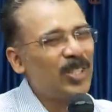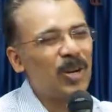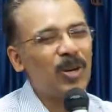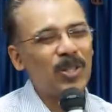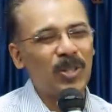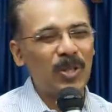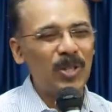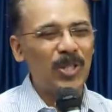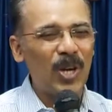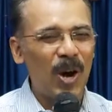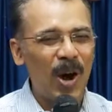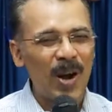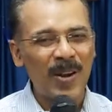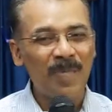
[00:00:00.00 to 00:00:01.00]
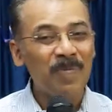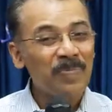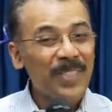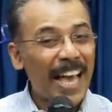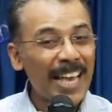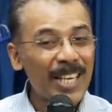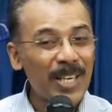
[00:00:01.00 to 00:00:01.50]
Joju
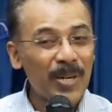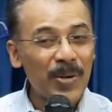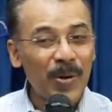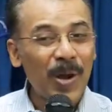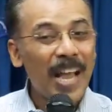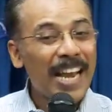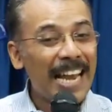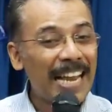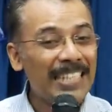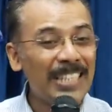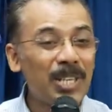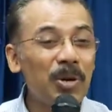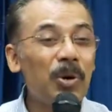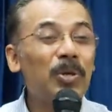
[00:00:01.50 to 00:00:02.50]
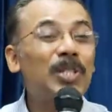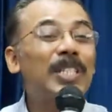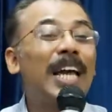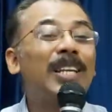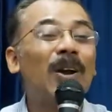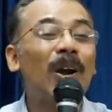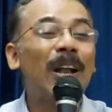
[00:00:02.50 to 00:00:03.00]
John. Thank you. Let's use
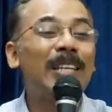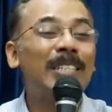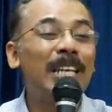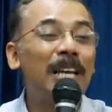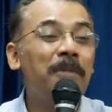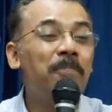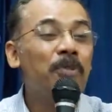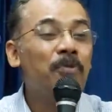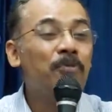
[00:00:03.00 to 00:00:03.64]
technology